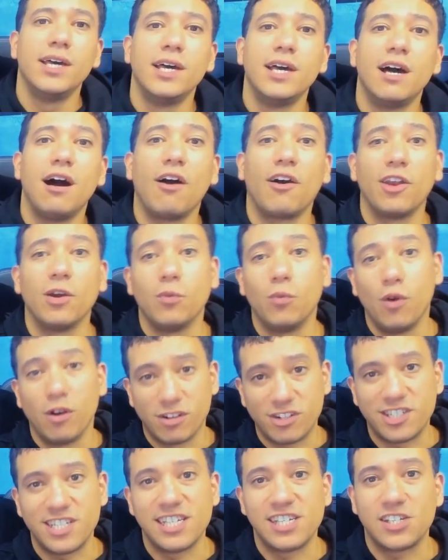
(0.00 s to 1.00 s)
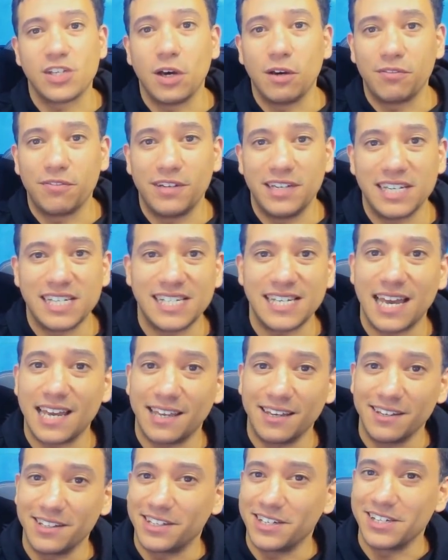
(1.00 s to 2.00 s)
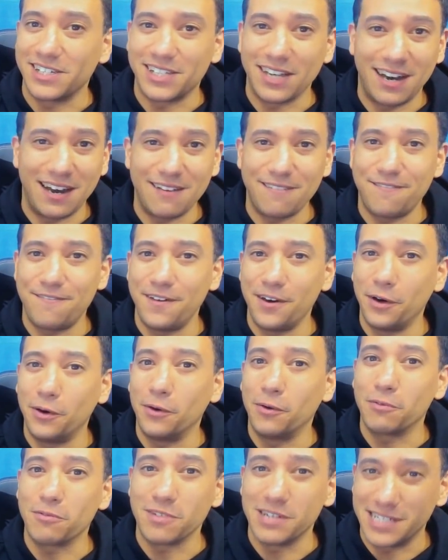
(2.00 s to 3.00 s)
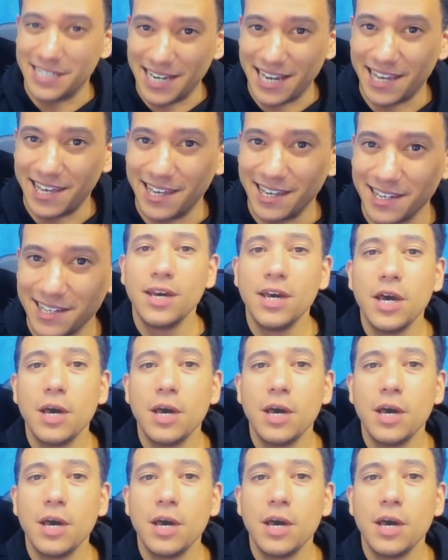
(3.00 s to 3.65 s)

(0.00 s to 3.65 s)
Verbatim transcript: I'm going to wash this off in a second because I feel ridiculous.